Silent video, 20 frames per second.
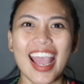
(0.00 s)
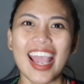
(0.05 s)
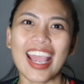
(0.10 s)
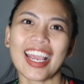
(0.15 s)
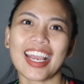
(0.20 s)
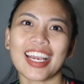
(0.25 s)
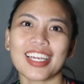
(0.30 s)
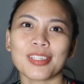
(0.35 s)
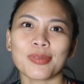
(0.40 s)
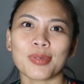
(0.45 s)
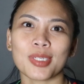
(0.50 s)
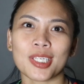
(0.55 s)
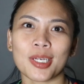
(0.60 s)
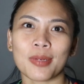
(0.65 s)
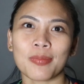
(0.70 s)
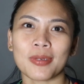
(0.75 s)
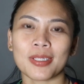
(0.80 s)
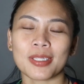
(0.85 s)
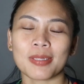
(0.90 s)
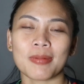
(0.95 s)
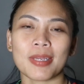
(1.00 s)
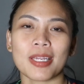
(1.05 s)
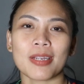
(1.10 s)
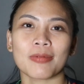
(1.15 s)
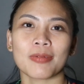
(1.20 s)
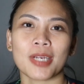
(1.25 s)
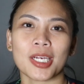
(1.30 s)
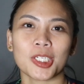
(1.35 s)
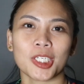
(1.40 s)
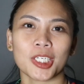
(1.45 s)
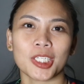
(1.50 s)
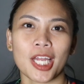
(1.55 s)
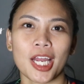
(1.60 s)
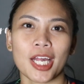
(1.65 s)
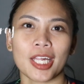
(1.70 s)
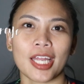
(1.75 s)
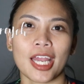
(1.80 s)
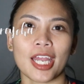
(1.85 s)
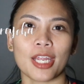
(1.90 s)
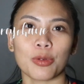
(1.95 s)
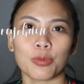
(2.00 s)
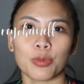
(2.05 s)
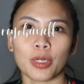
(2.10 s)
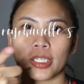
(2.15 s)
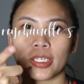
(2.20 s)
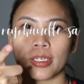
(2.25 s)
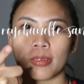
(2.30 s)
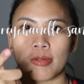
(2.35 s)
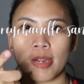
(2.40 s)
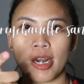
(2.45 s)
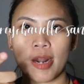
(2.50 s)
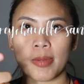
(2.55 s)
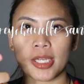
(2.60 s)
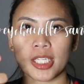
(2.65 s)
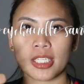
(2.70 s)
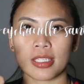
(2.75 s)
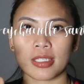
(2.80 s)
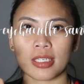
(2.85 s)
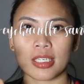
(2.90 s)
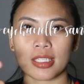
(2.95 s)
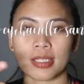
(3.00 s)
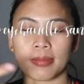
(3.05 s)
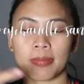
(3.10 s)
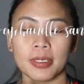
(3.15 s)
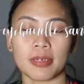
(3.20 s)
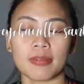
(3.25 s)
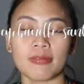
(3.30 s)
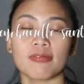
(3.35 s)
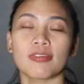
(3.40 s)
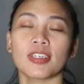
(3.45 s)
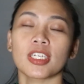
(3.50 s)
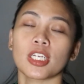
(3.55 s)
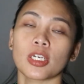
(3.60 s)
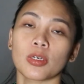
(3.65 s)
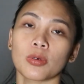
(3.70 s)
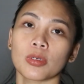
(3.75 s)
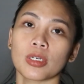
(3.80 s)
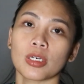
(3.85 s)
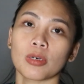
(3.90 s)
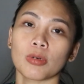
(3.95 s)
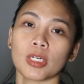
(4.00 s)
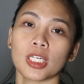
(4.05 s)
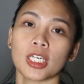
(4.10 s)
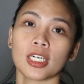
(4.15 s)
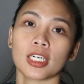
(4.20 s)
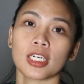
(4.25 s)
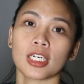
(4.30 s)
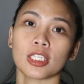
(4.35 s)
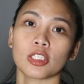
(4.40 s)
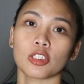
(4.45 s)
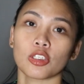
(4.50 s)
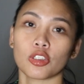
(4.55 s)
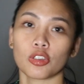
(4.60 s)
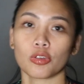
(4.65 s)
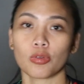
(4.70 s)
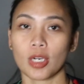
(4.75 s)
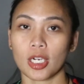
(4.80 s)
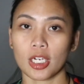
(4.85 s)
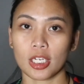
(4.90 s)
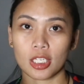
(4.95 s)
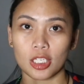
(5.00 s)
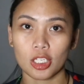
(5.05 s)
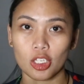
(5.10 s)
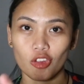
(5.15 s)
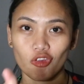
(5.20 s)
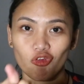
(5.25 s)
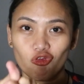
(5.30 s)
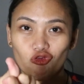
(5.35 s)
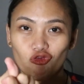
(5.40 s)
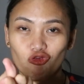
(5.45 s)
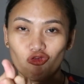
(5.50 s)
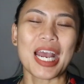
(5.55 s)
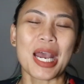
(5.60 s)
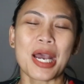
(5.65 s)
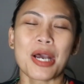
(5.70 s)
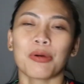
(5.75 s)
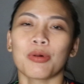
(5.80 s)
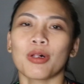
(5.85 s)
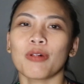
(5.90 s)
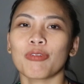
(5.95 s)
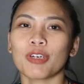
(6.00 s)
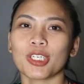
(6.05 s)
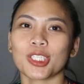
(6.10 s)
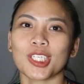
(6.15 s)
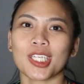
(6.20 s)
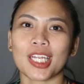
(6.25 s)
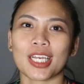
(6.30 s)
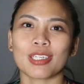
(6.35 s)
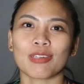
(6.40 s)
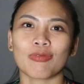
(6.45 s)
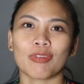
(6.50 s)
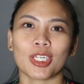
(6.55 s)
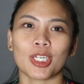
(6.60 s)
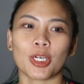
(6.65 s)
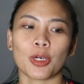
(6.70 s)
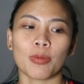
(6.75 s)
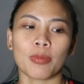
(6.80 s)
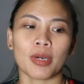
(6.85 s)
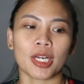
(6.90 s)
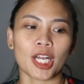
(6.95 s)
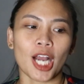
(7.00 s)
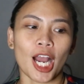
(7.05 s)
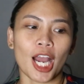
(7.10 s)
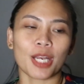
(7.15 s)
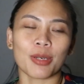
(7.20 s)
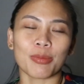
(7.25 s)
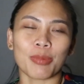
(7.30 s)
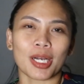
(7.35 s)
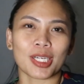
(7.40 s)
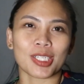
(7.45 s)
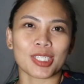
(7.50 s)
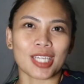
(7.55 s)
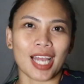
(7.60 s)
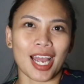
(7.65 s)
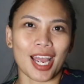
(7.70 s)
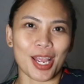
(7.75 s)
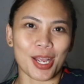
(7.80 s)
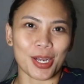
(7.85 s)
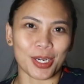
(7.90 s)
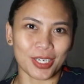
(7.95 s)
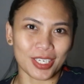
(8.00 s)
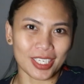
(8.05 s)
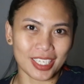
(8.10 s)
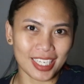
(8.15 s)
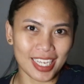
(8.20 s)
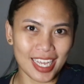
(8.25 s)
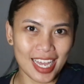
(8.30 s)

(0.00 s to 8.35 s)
Hey guys, what's up? It's me, Rachel, and welcome na naman sa isa pang video na walang katuturan. Well, for today's video, mag-unbox tayo.